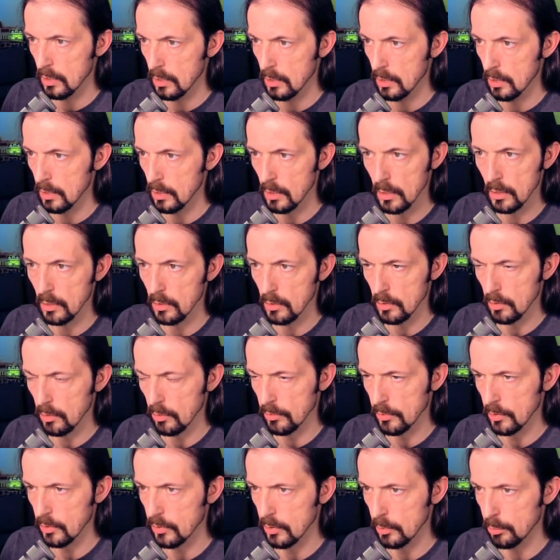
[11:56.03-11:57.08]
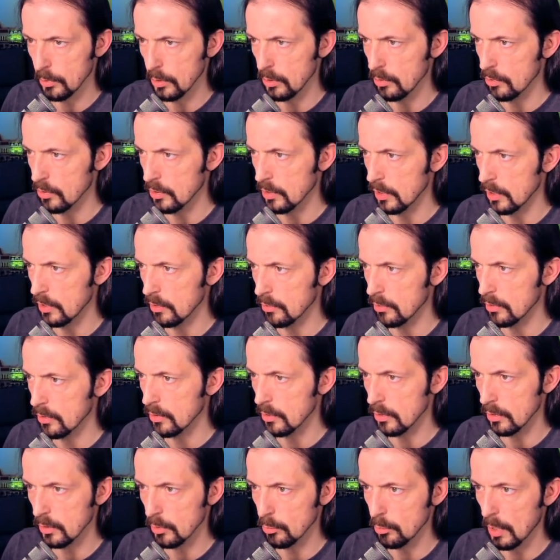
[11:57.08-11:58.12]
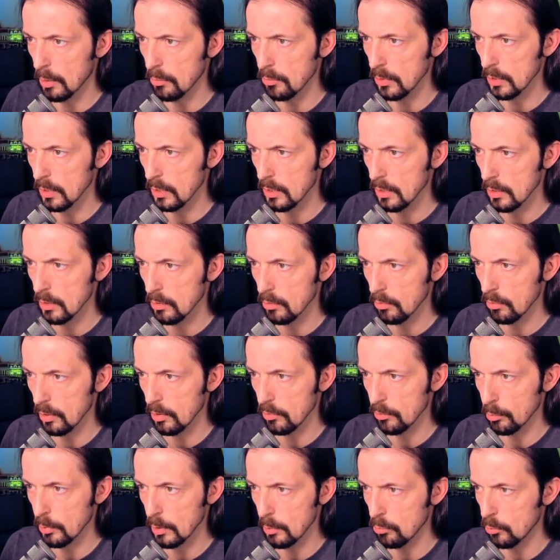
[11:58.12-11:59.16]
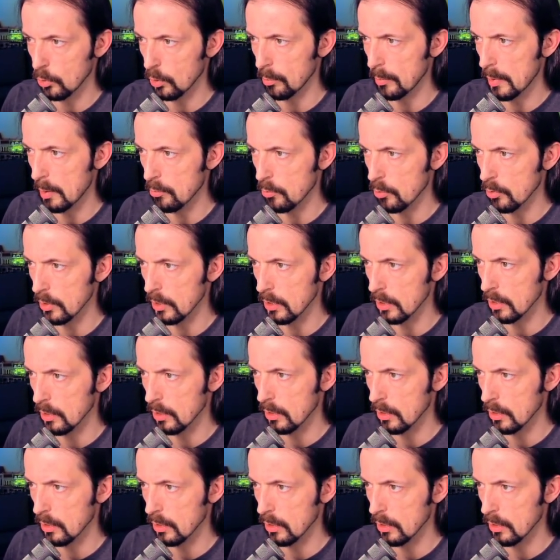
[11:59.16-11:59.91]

Of the CPU saved, not the memory. We have a bit more memory.